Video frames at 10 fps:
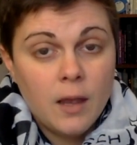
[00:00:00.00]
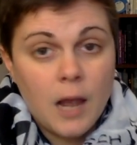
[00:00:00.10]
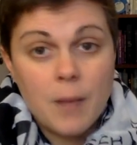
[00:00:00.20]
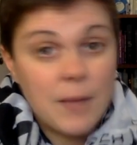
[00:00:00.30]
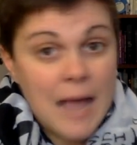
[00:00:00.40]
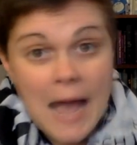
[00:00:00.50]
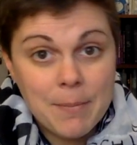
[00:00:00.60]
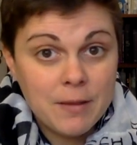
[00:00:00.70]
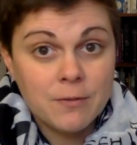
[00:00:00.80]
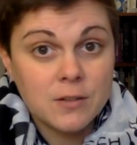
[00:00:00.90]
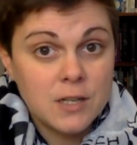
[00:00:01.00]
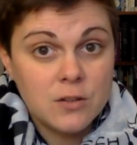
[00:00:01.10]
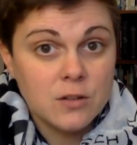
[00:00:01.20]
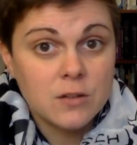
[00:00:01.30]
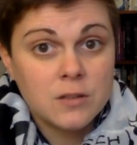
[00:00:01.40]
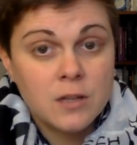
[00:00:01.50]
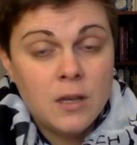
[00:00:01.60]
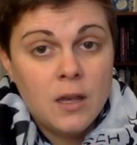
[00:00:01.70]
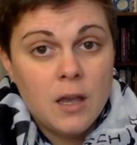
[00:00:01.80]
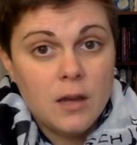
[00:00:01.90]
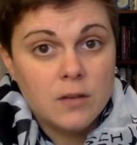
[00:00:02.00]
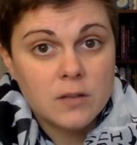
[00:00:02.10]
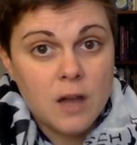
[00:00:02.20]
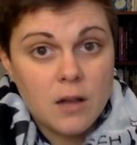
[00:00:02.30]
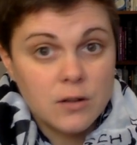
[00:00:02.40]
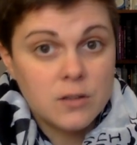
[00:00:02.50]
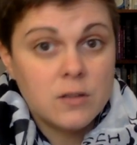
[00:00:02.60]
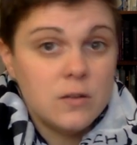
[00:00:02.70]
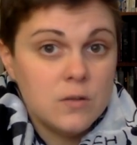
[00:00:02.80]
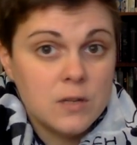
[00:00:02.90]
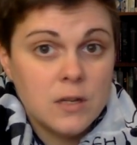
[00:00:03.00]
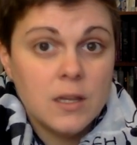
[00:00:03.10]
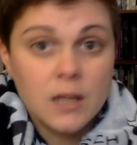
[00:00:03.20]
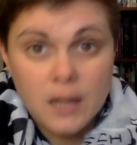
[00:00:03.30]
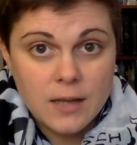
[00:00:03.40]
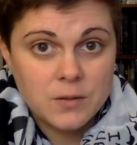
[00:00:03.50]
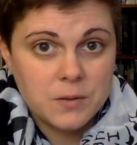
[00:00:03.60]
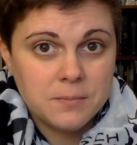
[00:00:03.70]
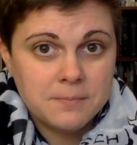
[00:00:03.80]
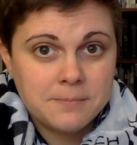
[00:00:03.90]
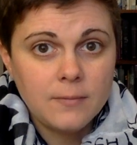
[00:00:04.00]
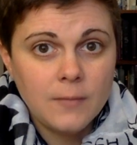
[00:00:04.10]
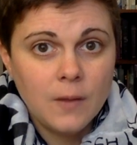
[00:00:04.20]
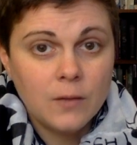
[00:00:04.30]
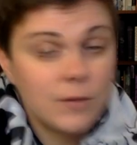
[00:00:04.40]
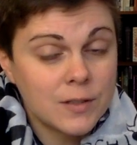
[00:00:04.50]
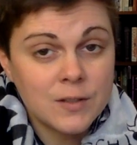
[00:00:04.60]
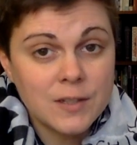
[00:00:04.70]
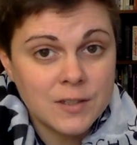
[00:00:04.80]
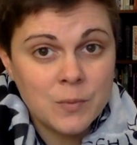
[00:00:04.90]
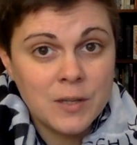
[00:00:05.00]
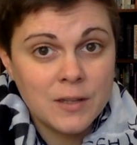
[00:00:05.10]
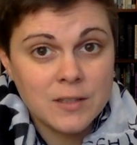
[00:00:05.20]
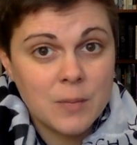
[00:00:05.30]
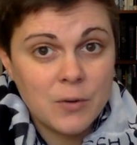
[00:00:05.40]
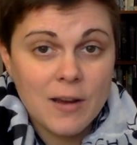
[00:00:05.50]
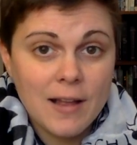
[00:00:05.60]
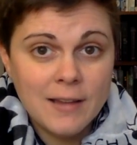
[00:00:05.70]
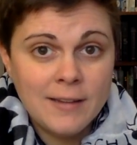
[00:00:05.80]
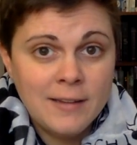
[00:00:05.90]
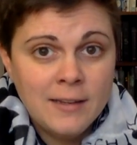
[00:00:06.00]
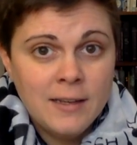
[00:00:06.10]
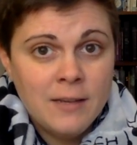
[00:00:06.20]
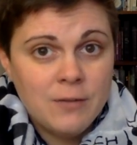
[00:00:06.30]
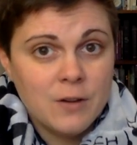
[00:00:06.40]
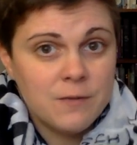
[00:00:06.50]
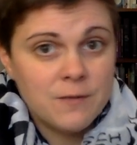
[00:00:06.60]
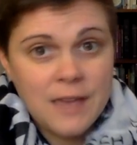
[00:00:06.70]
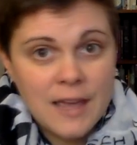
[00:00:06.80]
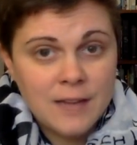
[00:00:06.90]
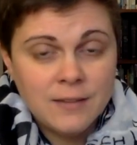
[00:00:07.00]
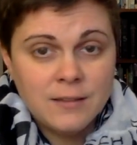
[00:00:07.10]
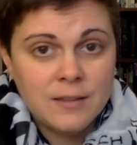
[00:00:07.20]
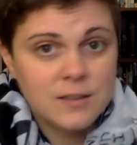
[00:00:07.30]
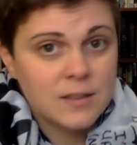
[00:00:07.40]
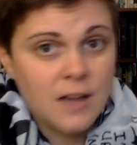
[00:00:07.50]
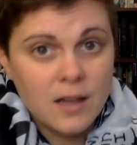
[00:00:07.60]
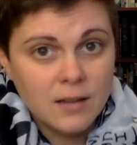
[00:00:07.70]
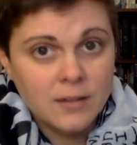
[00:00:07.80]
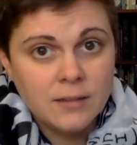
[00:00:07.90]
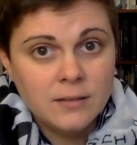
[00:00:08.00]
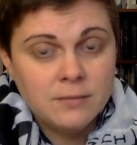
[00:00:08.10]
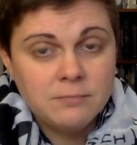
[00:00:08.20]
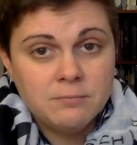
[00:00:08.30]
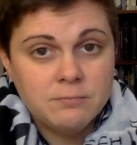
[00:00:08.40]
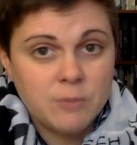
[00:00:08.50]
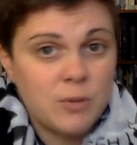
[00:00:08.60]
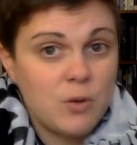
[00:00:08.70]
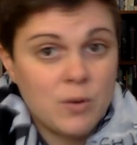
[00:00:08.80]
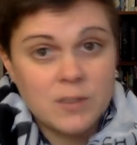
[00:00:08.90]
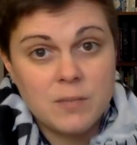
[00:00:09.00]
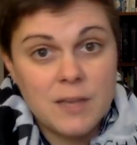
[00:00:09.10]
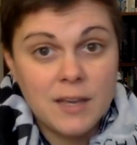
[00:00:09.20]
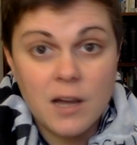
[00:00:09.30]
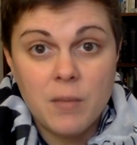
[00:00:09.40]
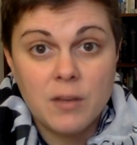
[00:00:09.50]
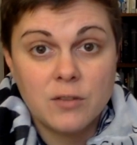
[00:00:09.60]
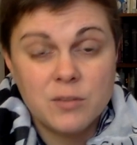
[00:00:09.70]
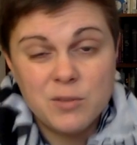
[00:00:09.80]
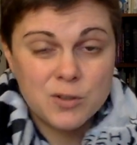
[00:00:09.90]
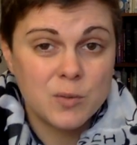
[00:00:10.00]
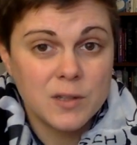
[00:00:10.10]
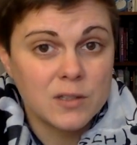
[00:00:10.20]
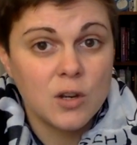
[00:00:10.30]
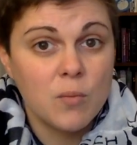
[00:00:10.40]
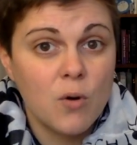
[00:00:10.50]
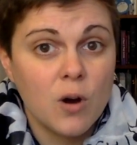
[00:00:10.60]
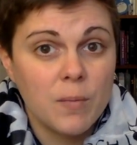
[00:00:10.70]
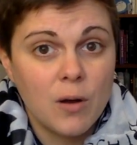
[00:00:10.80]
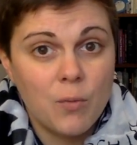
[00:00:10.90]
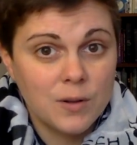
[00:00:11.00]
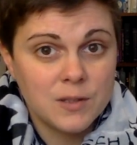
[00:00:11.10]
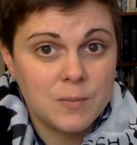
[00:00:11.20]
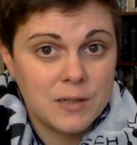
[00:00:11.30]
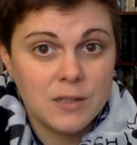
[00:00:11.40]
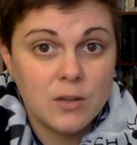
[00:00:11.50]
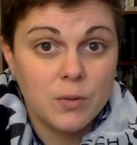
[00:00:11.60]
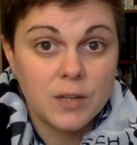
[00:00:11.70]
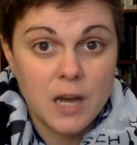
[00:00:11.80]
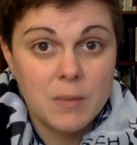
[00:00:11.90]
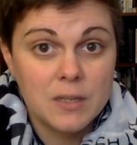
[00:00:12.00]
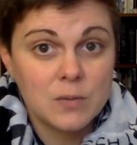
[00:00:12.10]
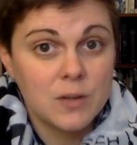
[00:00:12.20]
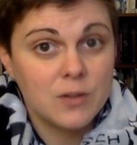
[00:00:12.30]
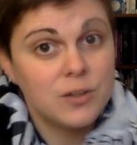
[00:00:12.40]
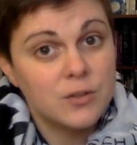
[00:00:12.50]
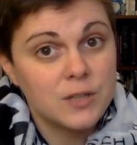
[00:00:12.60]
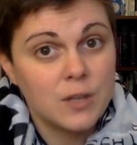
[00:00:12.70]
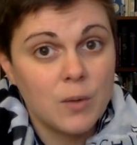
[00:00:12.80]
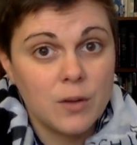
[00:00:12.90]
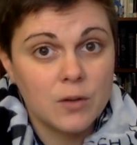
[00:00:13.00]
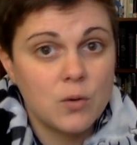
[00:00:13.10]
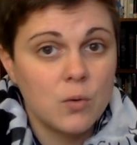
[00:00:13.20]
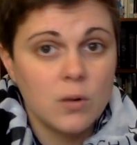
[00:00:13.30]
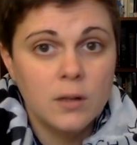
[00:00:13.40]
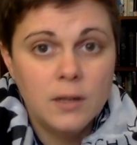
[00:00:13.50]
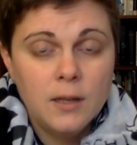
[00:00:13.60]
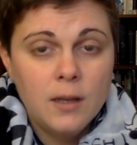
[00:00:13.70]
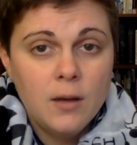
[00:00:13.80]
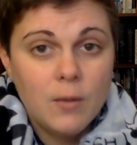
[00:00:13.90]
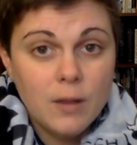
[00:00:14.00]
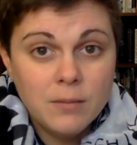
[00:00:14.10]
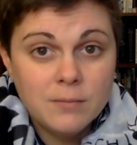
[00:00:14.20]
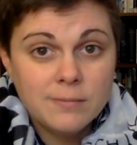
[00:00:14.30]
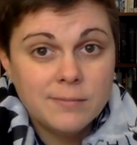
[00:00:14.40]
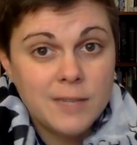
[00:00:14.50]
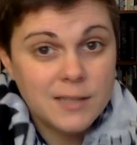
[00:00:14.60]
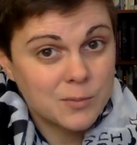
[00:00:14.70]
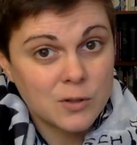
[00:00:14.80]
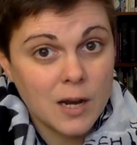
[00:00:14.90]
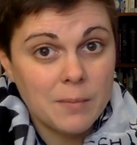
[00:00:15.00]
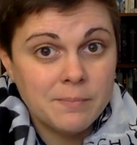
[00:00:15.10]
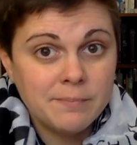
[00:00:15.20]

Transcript: I'm happy for teachers and scholars to use it in the classroom. So this sounds like something that's up your alley. If you're a fan, a scholar, somebody who wants to make comics, or somebody who just wants to know more about what's the big deal with comics, why they're interesting, why they're cool, well, hit subscribe.